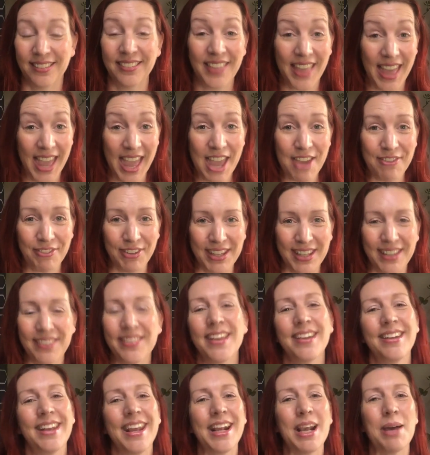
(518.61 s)
They're heavy. They
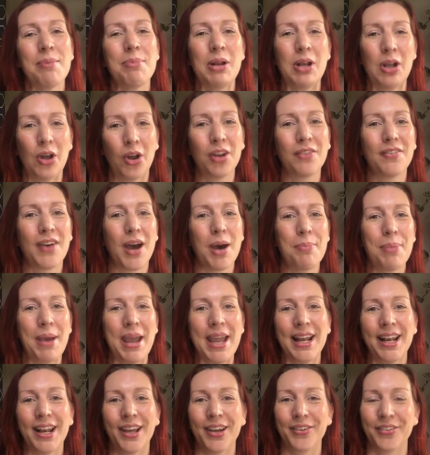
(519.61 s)
take up a lot of our
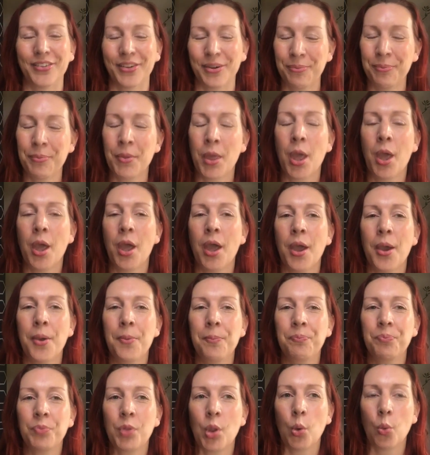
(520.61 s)
payload.
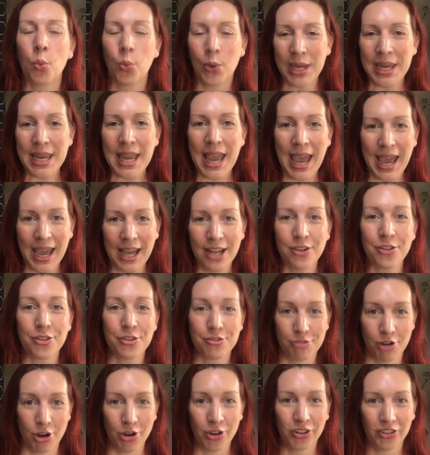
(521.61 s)
We had the
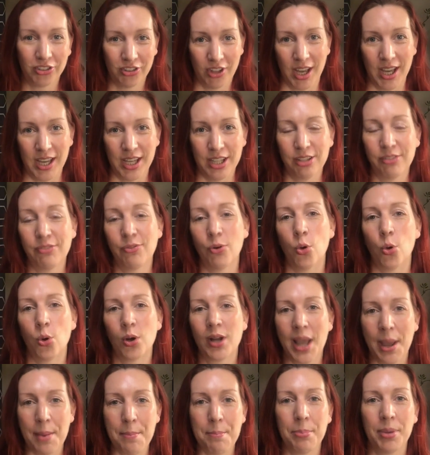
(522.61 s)
wrong size for
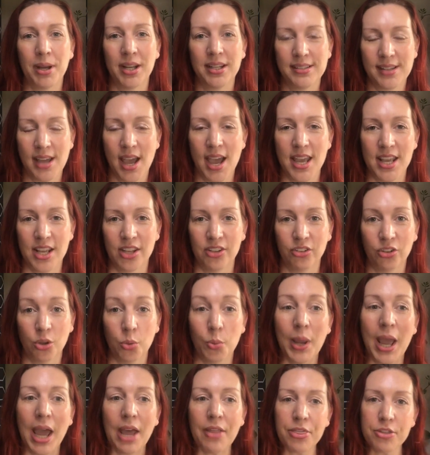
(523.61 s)
camper tyres. So
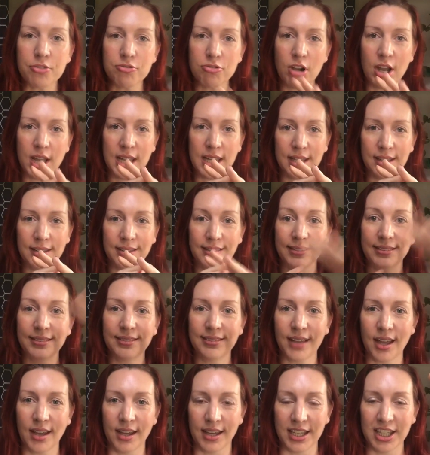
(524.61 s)
we had the right
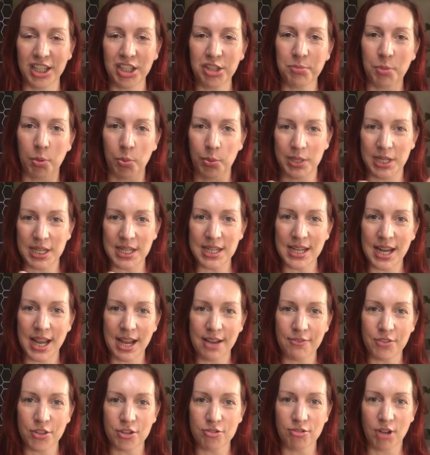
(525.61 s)
size, but we didn't
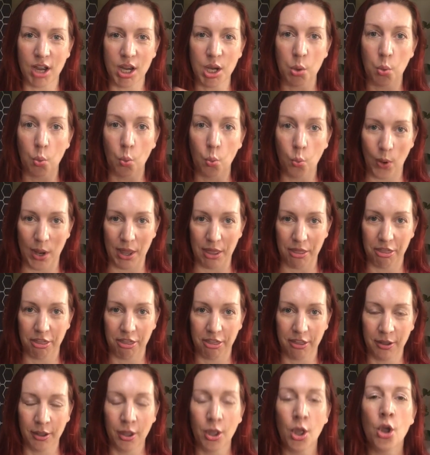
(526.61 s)
have the right
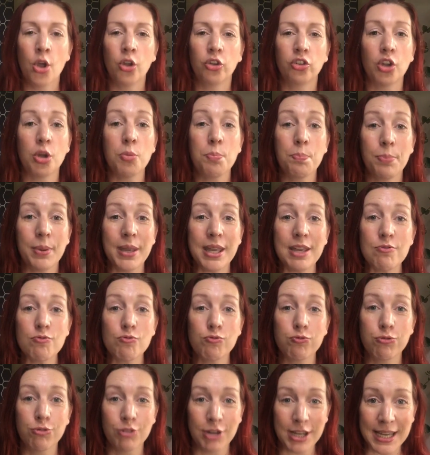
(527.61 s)
width. So be
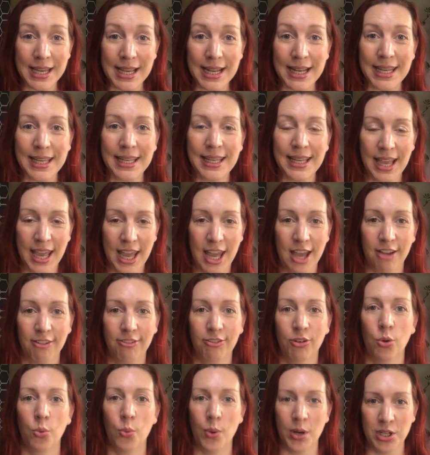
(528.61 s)
really
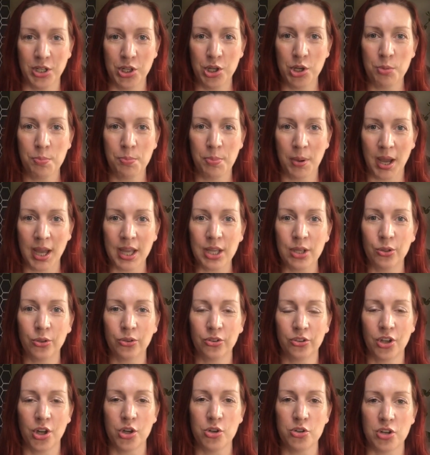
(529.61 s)
careful when you buy your
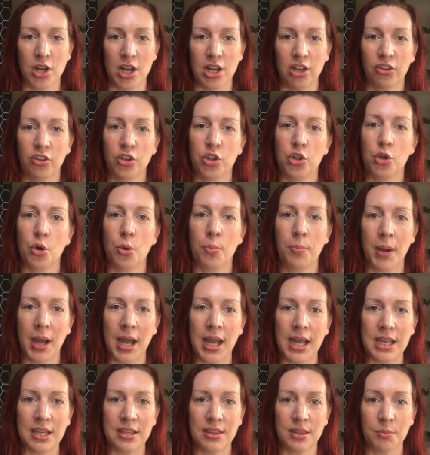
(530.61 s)
snow chains that you're
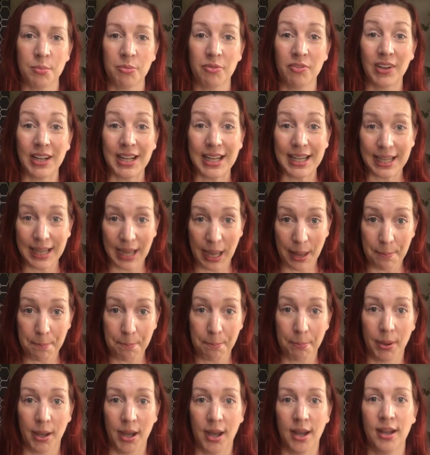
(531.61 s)
buying them for
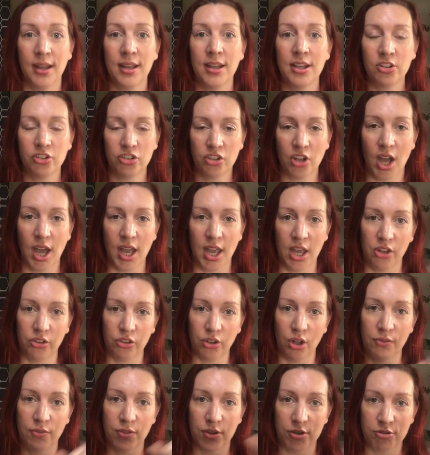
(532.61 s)
camper tyres
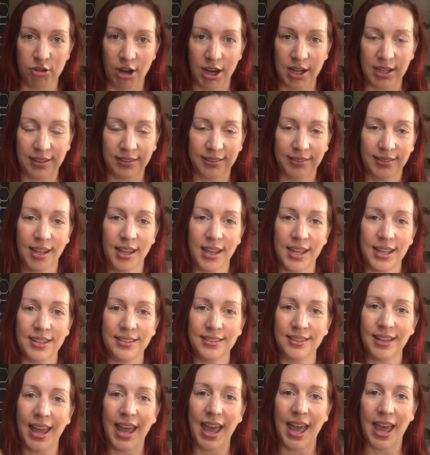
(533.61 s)
of the right size
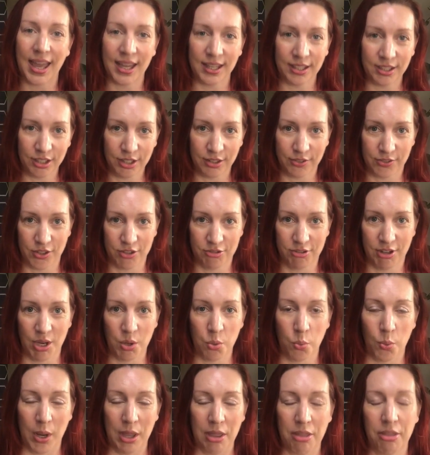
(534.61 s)
and of the right
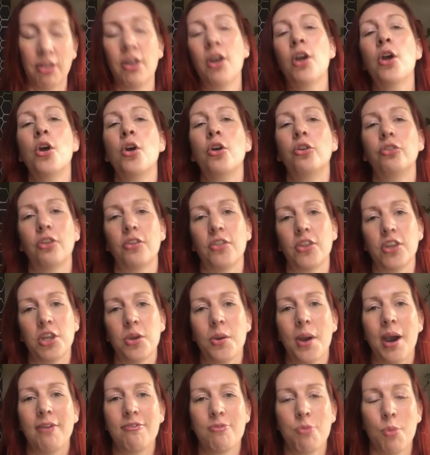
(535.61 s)
width, so that you
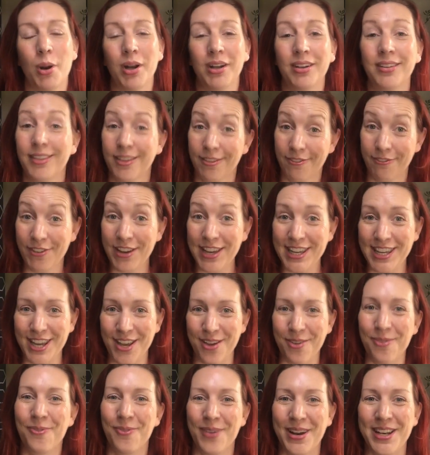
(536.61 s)
have ones that fit
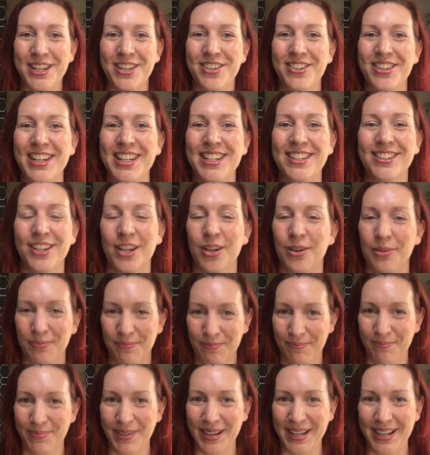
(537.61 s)
you when you need to.
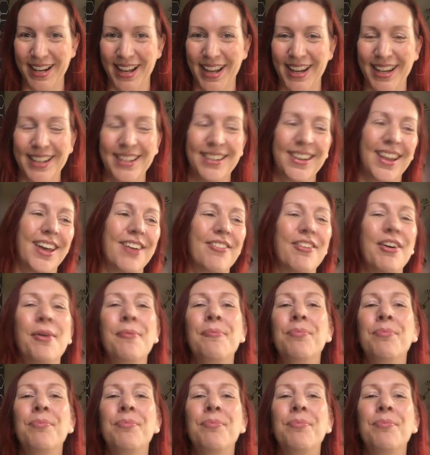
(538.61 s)
Big learning curve.